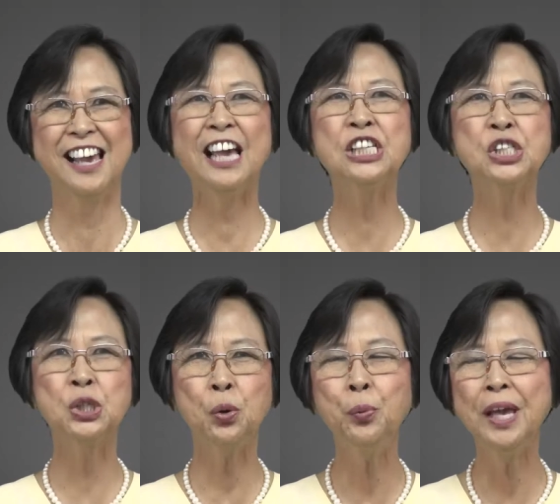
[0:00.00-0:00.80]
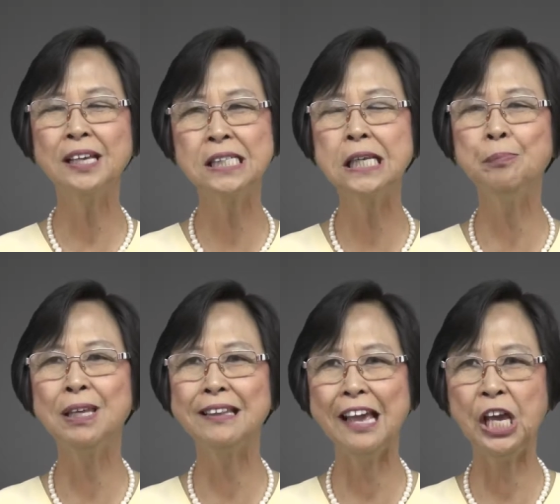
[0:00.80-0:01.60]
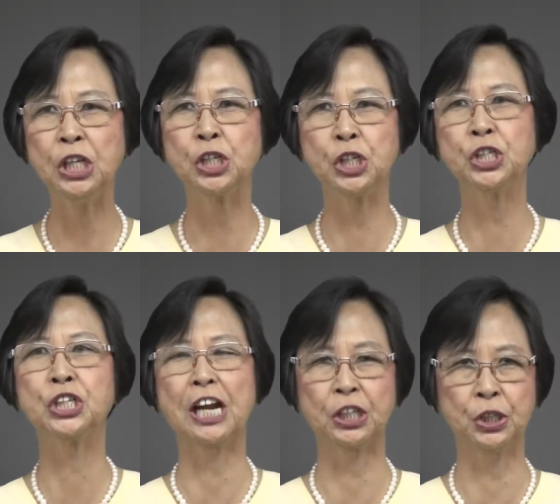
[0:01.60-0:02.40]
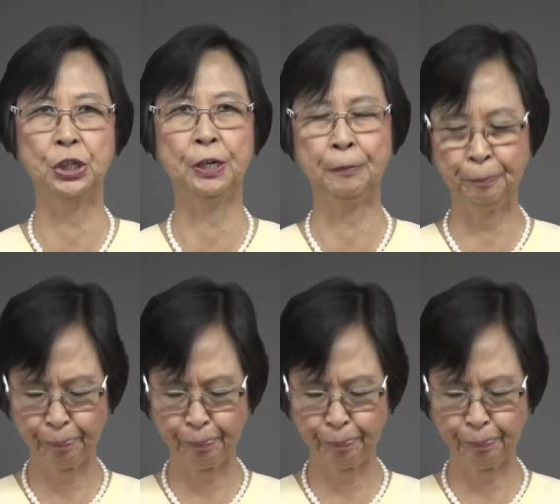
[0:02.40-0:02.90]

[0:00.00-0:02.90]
And so we exhibit age structure.